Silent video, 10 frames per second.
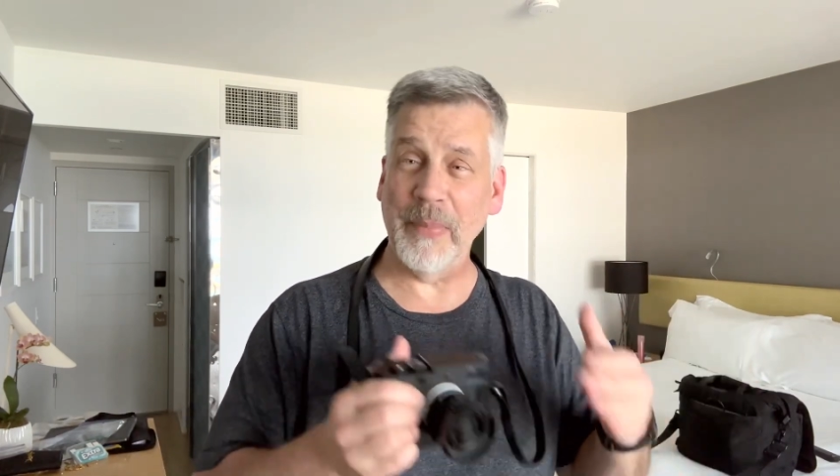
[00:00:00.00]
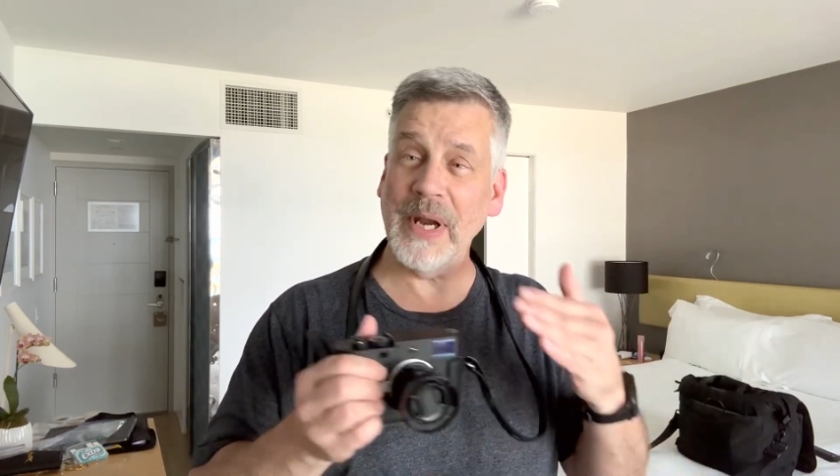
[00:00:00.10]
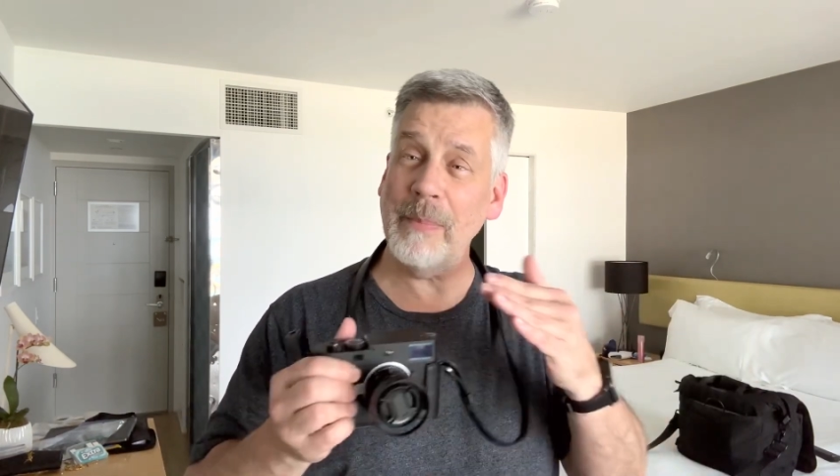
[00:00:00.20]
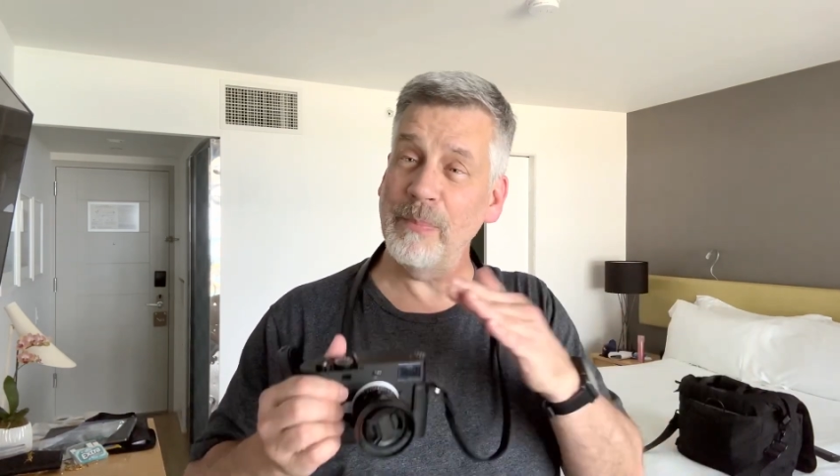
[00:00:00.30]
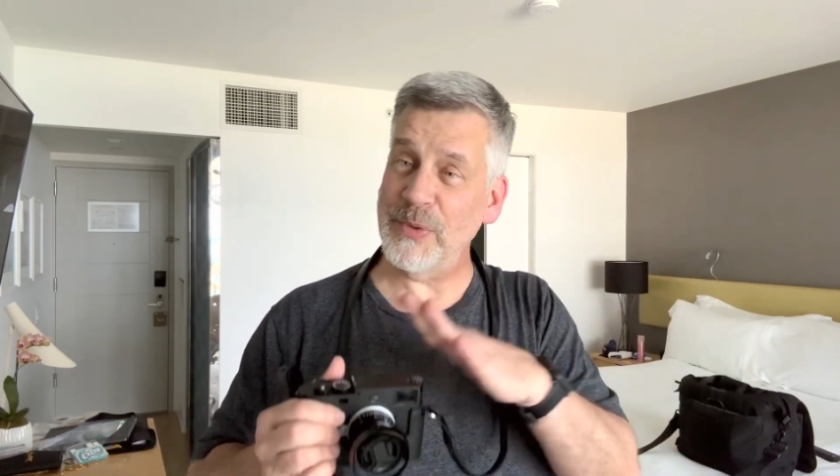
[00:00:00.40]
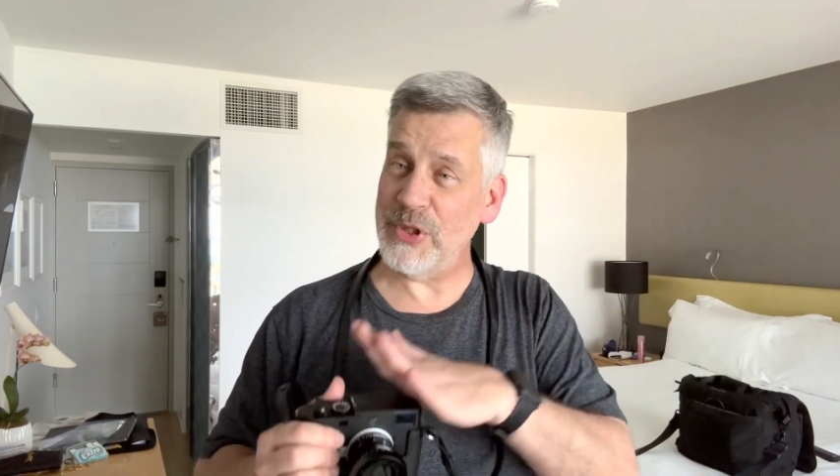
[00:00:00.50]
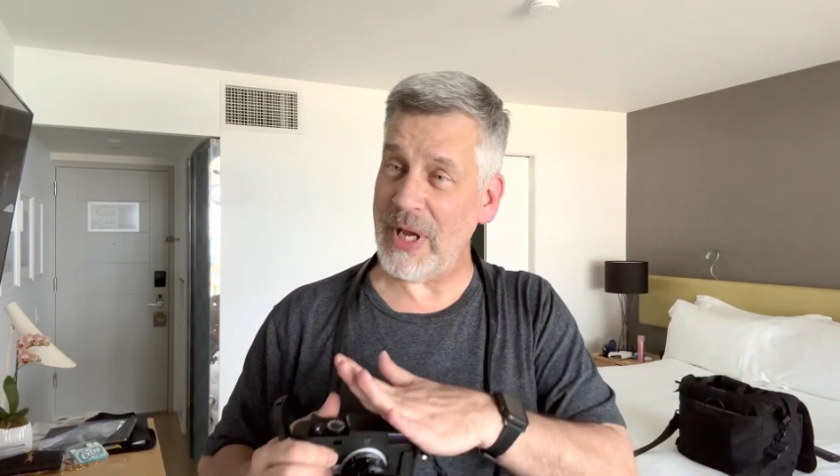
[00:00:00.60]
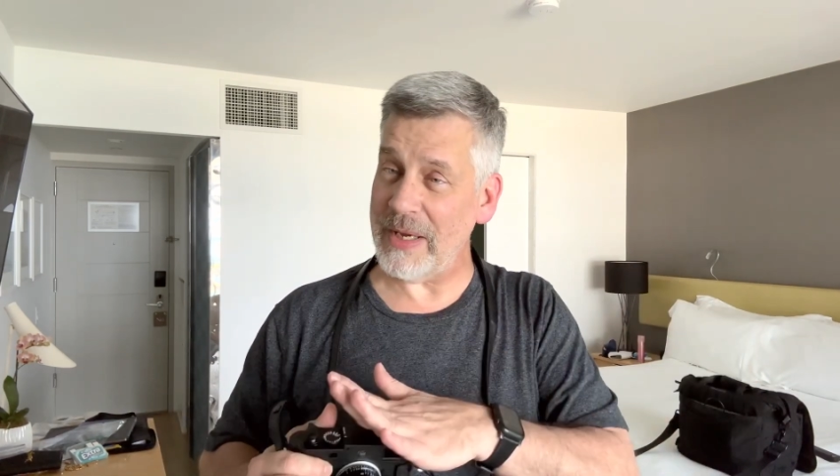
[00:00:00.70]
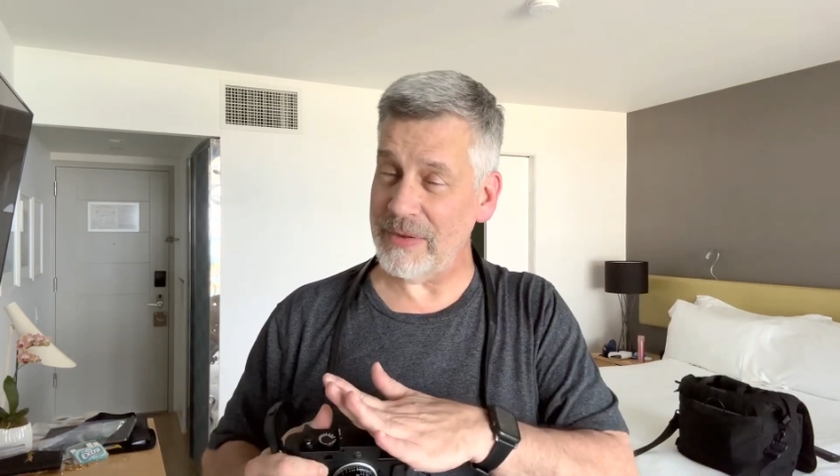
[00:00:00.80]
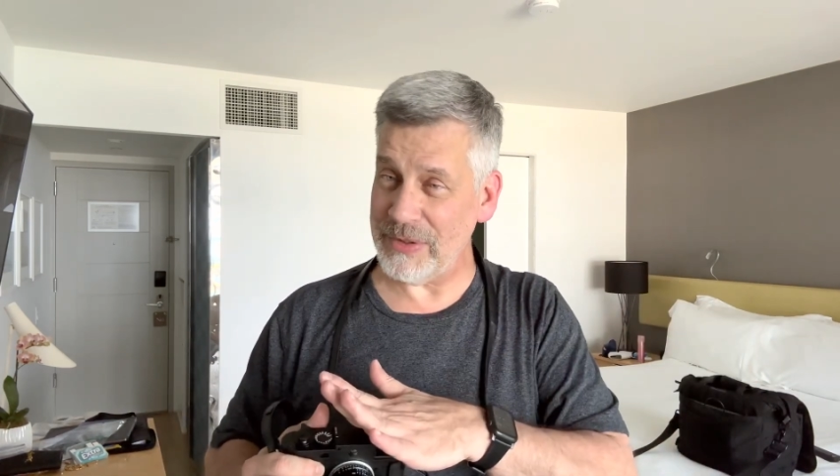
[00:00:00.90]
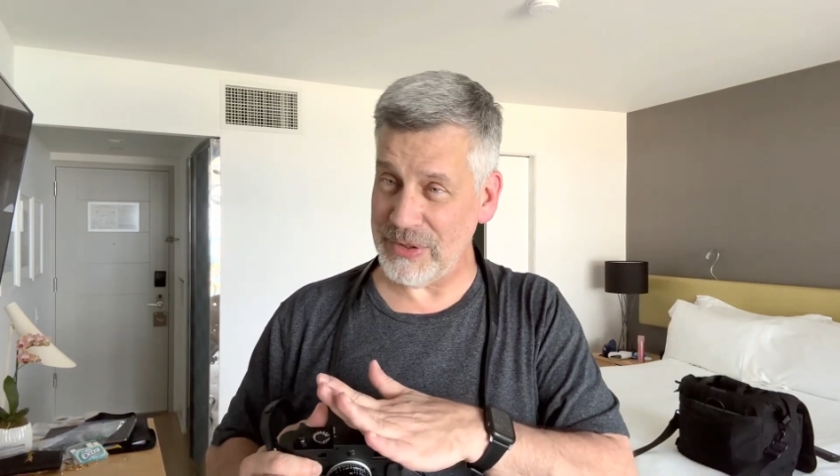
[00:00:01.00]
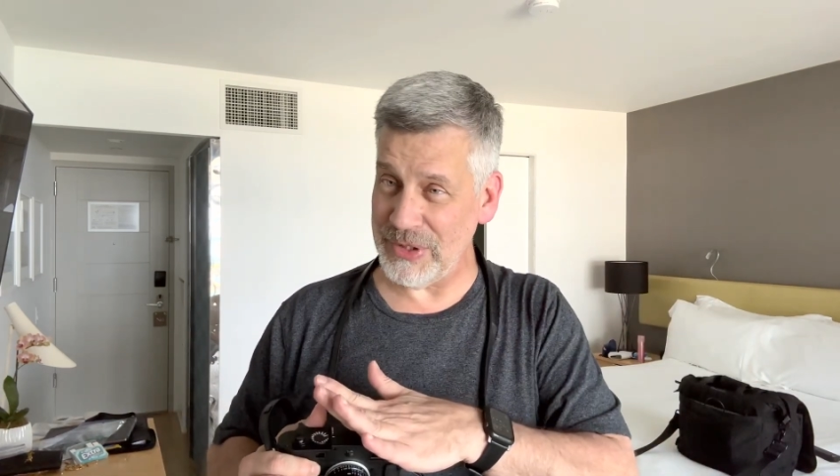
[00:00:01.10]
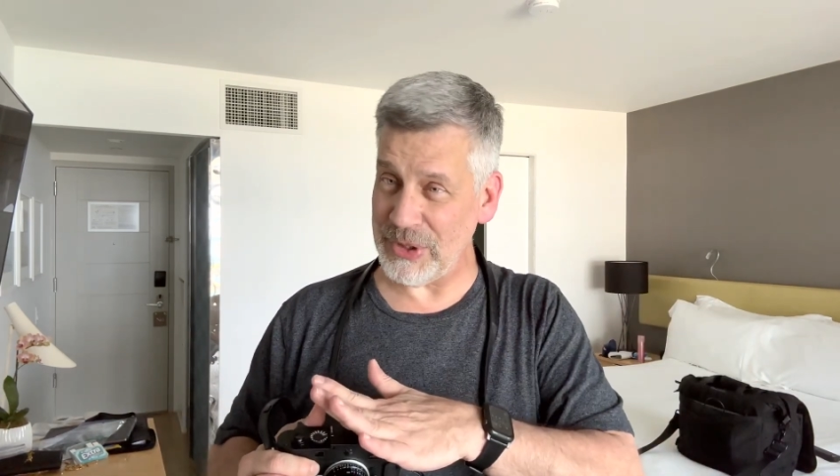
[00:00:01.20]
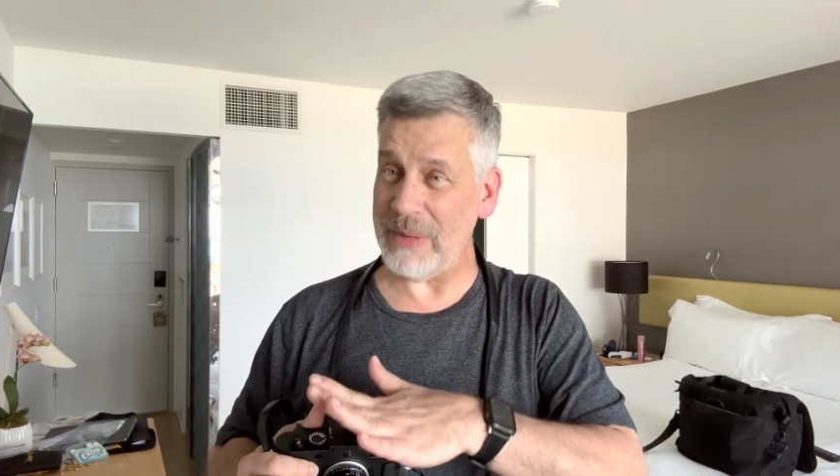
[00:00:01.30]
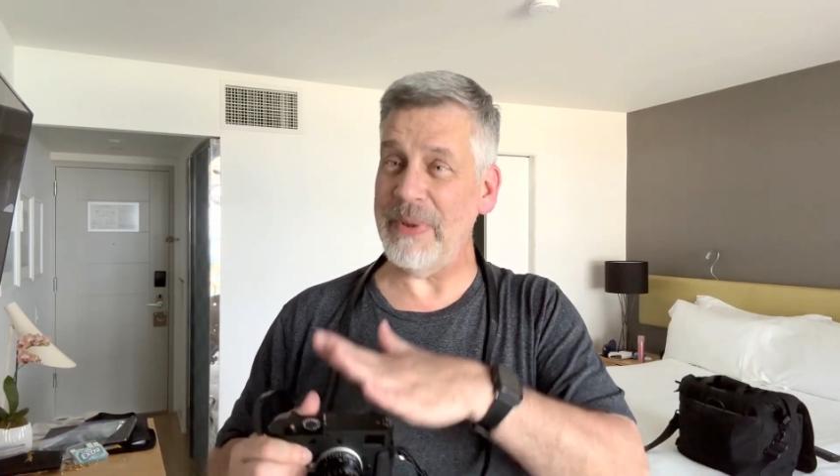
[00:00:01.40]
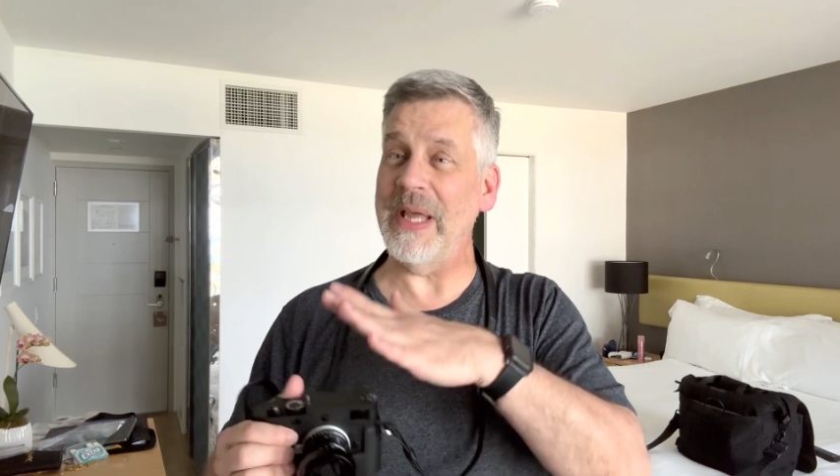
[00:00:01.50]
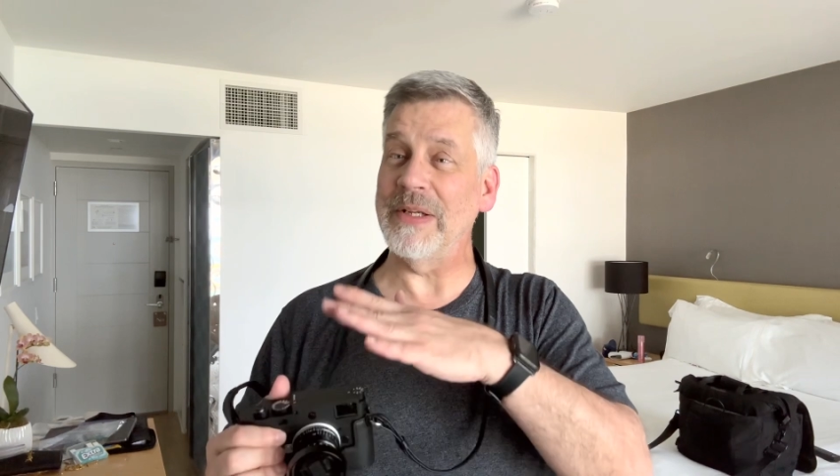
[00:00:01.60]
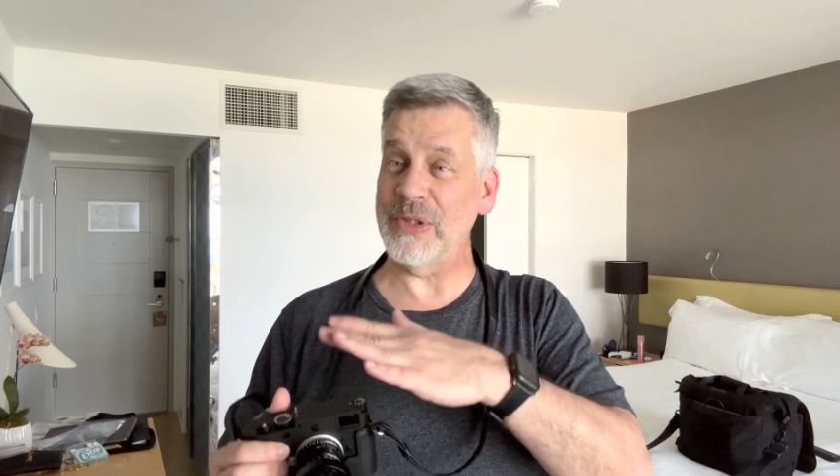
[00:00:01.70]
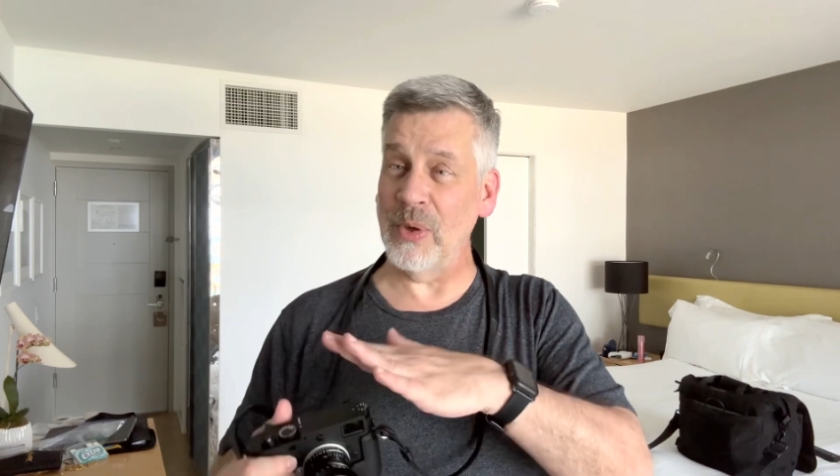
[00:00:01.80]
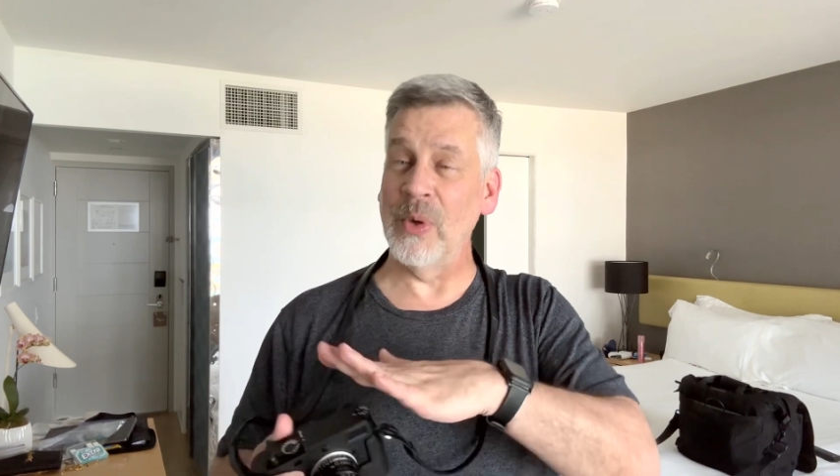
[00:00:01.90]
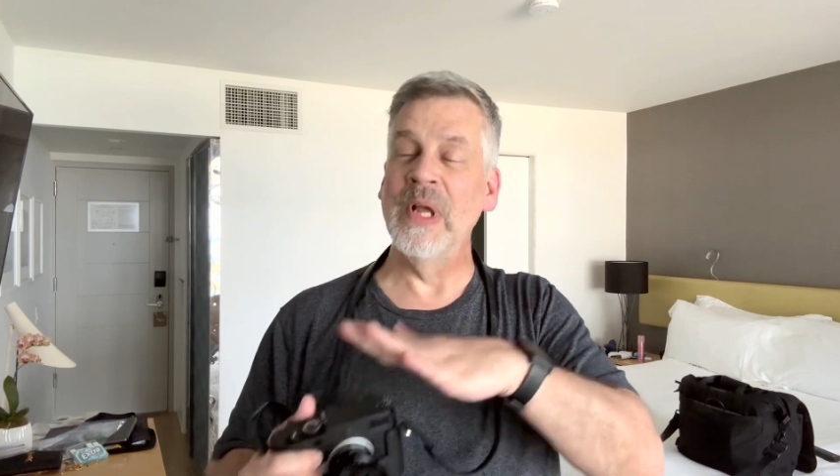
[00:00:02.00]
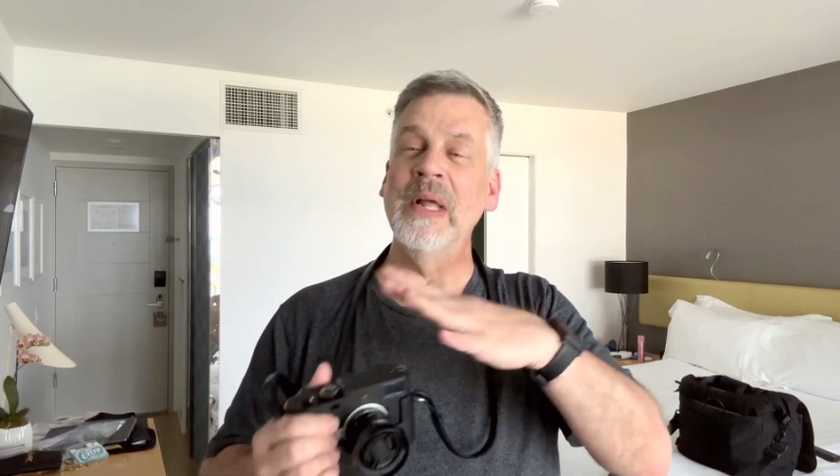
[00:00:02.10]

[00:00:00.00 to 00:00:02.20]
But I shot the JPEG, so